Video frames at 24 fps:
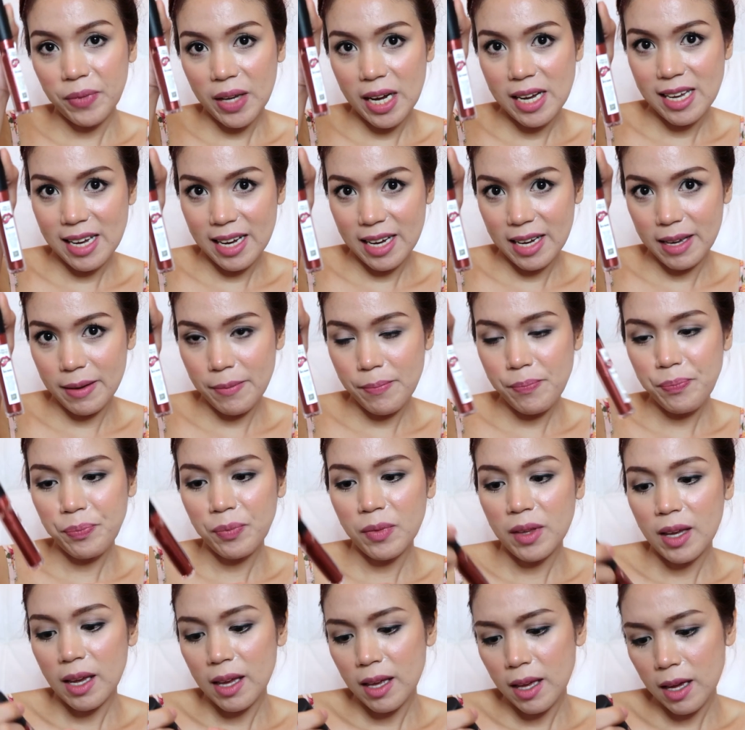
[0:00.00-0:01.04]
Ayan.
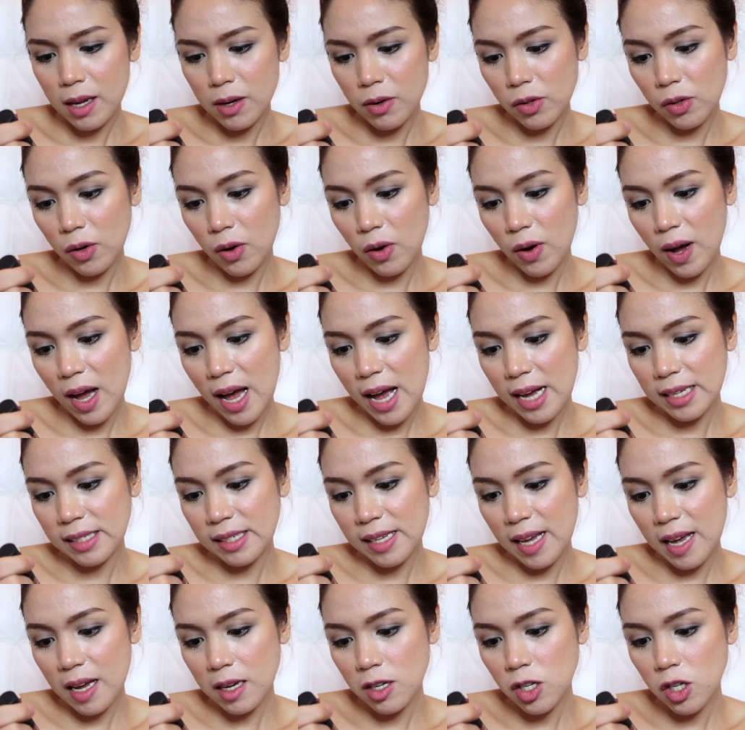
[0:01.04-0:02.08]
Ano to?
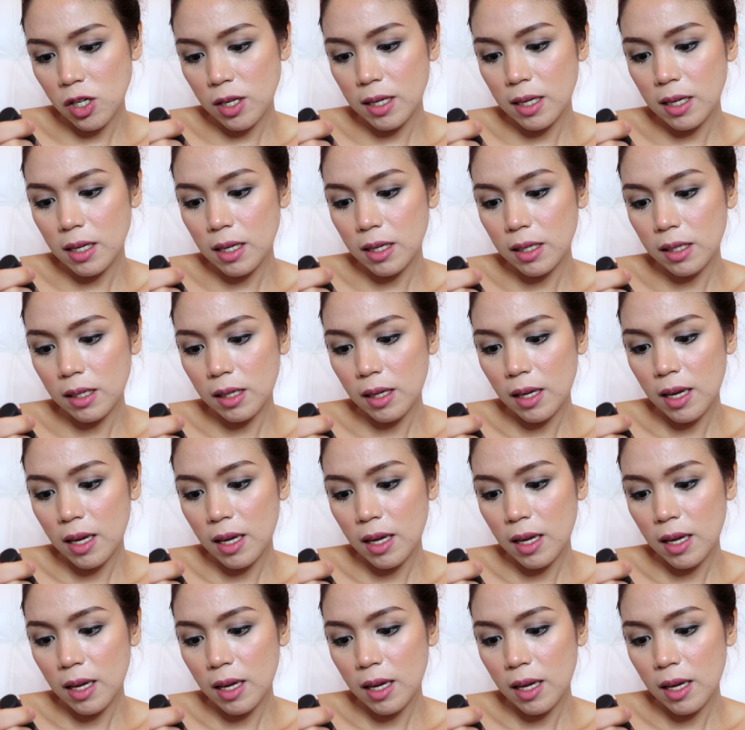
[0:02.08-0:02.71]
Has extra